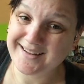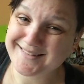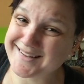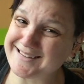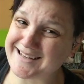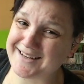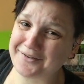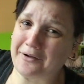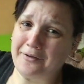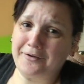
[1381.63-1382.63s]
It's like
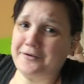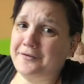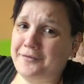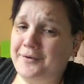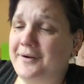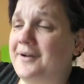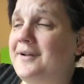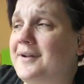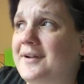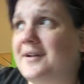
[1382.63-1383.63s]
$10 for,
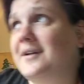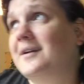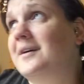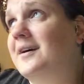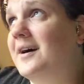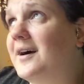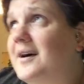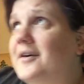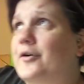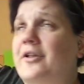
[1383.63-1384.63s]

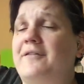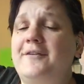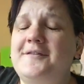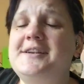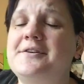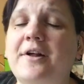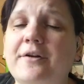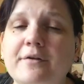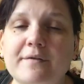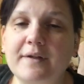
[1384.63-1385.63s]
or like
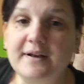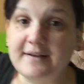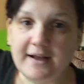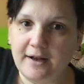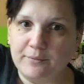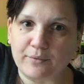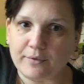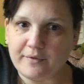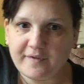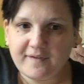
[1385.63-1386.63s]
$15 for like 10
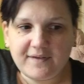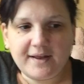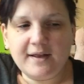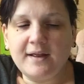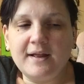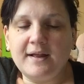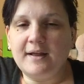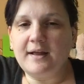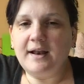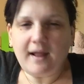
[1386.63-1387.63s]
rolls of it,
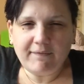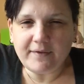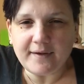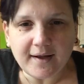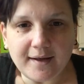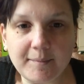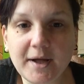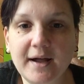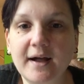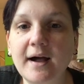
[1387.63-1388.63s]
and half the time
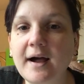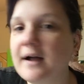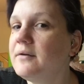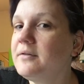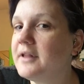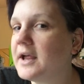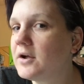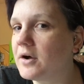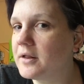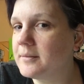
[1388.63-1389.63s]
I don't
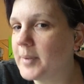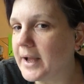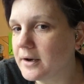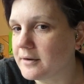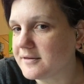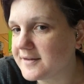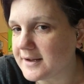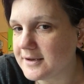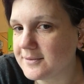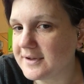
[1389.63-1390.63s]
like all the patterns
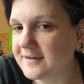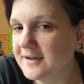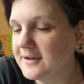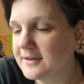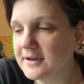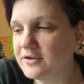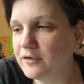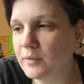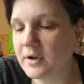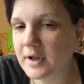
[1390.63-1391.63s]
anyways. Like I
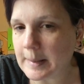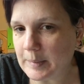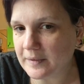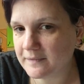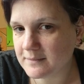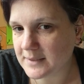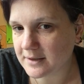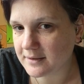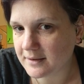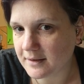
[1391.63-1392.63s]
just want a couple of them
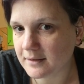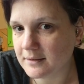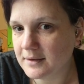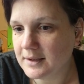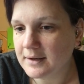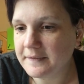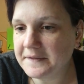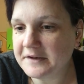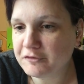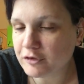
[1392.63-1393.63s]
out of there,
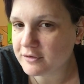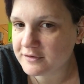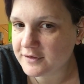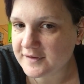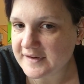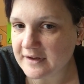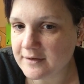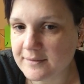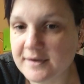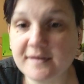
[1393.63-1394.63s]
and I struggled to use the
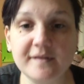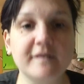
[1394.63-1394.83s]
other ones.